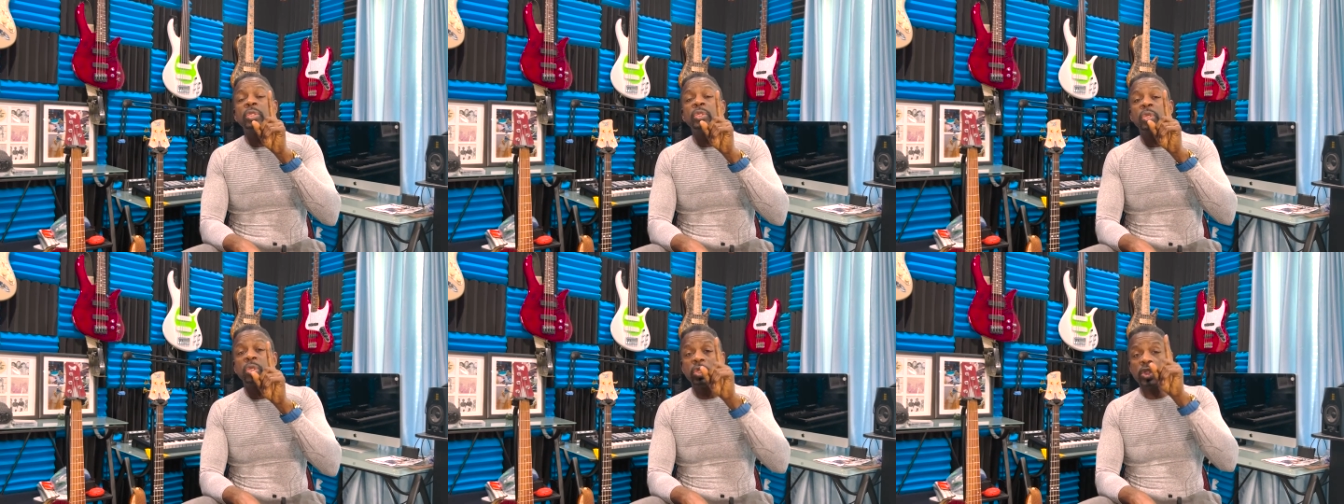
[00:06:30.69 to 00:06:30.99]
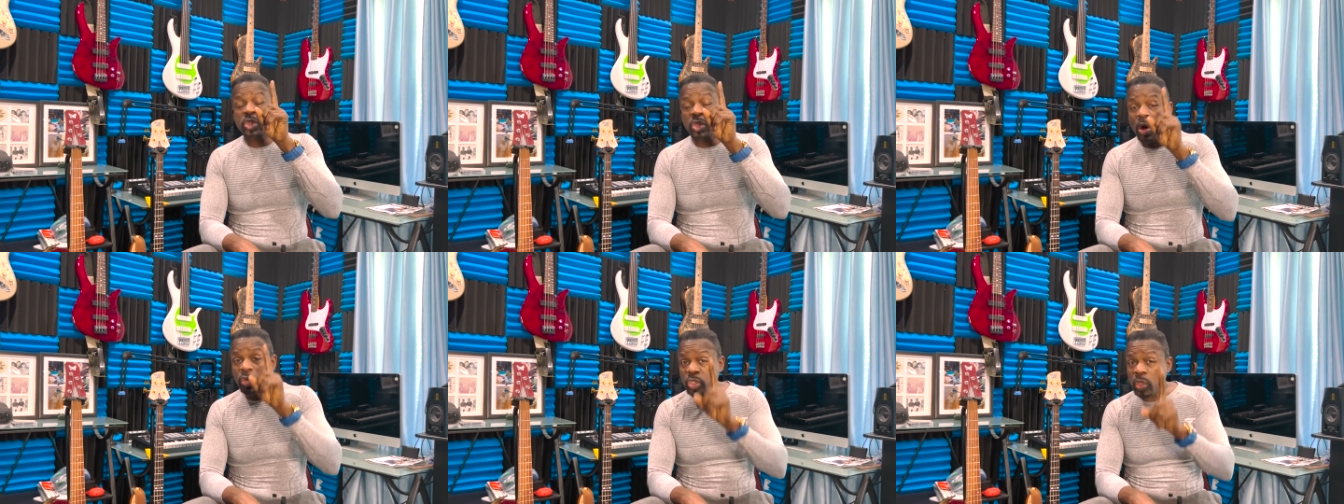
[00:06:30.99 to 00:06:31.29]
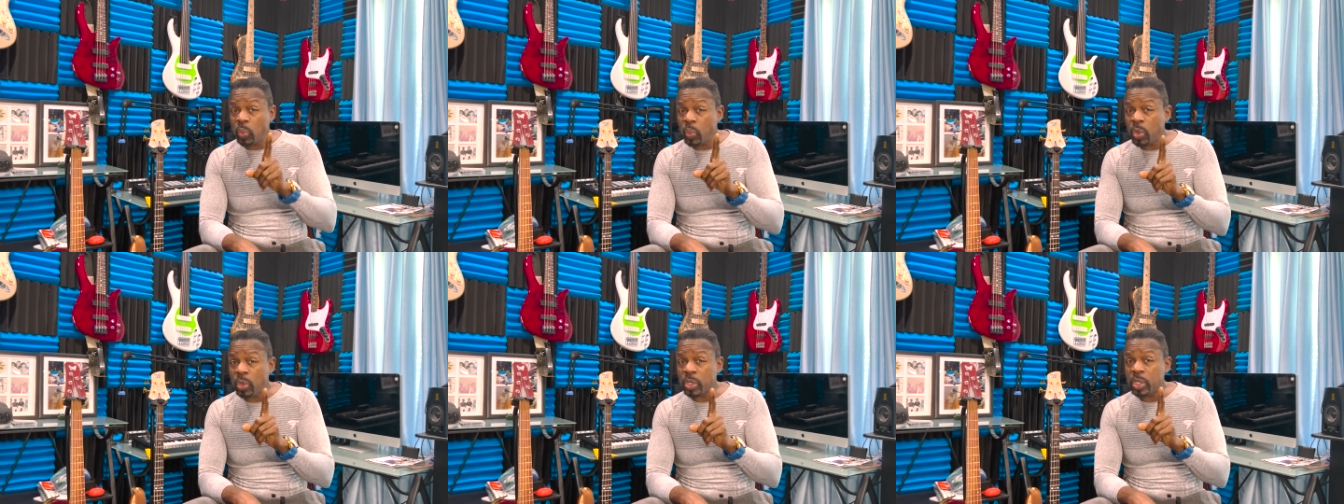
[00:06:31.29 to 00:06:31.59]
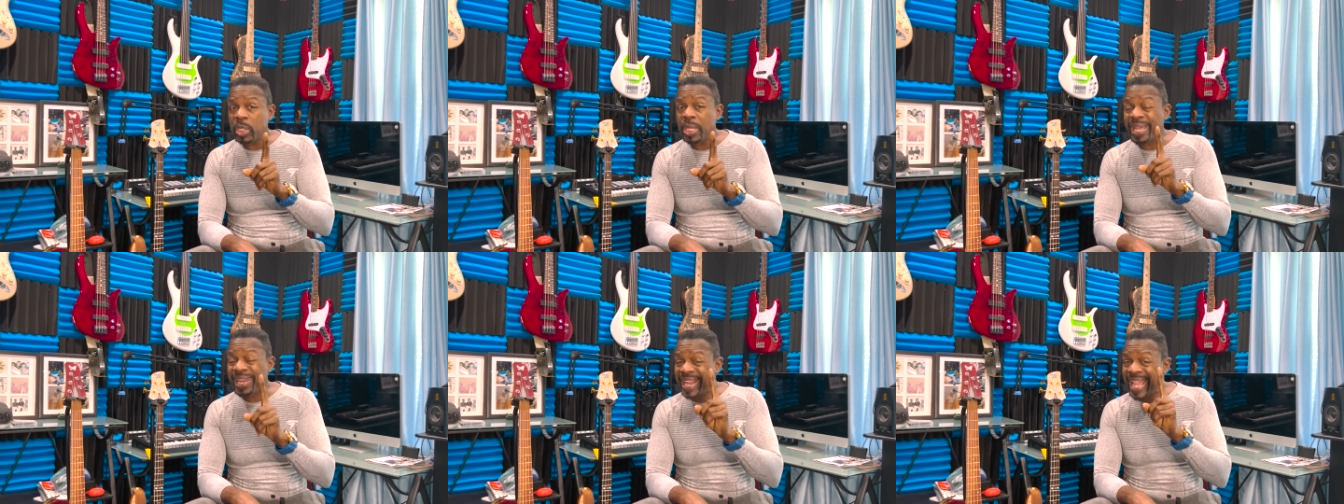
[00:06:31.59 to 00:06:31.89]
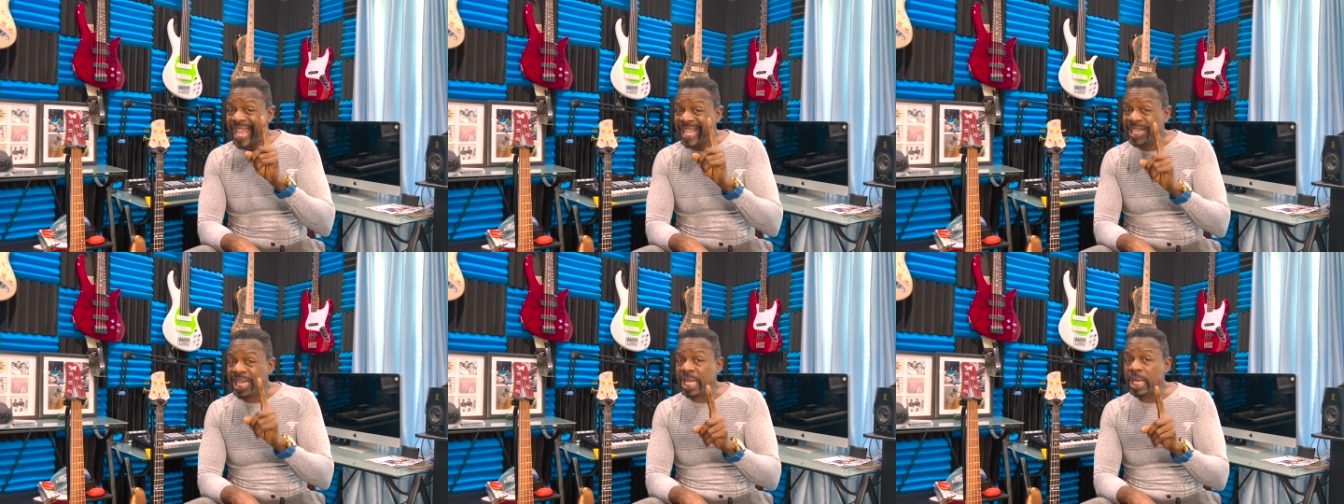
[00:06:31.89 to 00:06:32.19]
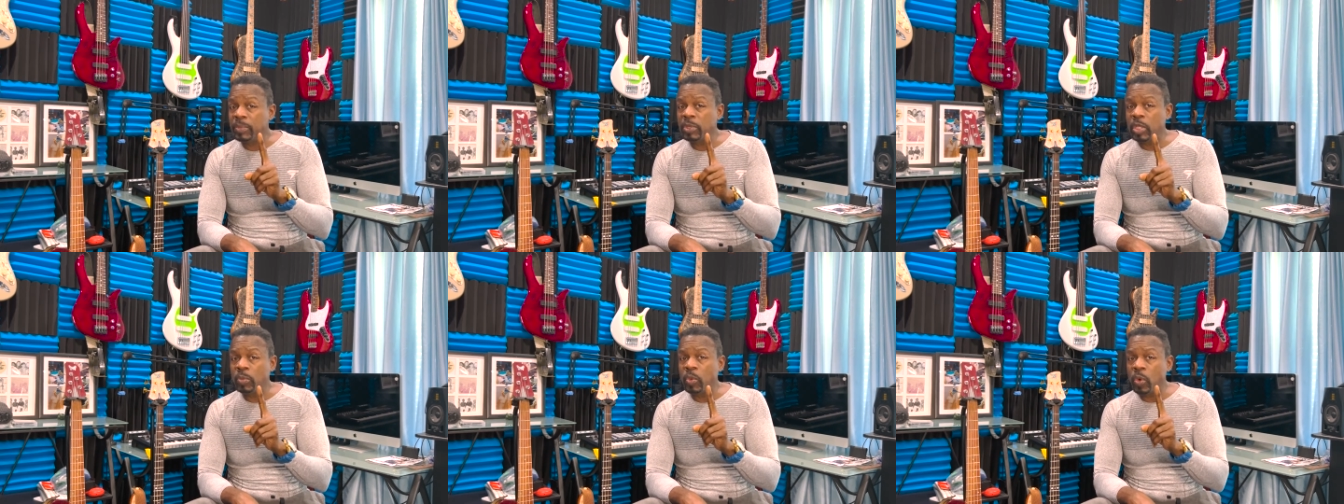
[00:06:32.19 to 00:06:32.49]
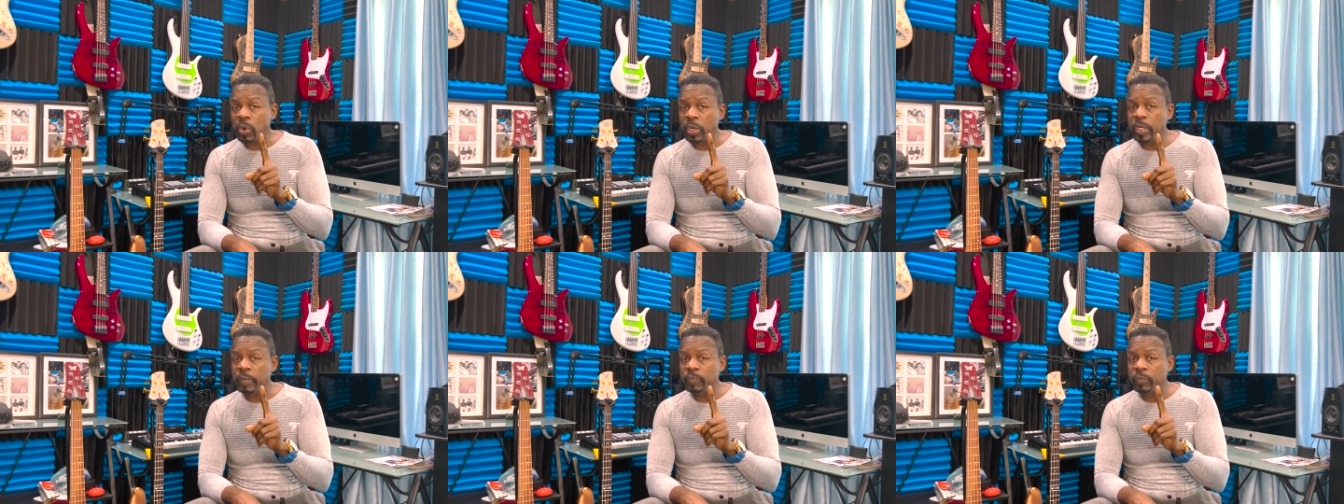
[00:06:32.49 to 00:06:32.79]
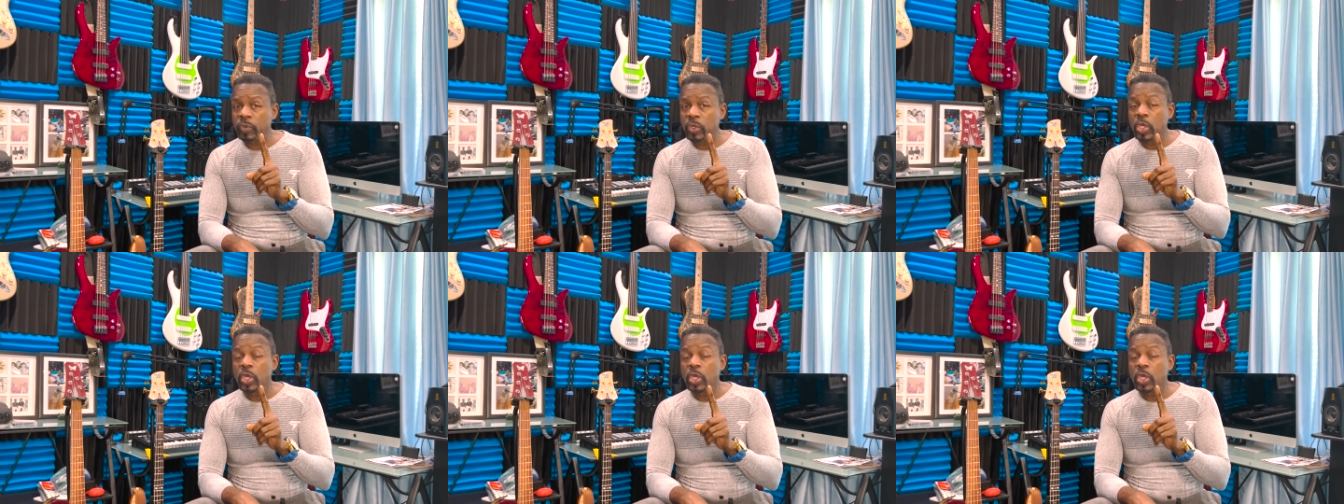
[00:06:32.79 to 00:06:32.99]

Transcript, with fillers: you're going to start your work at 8 a.m. in the morning.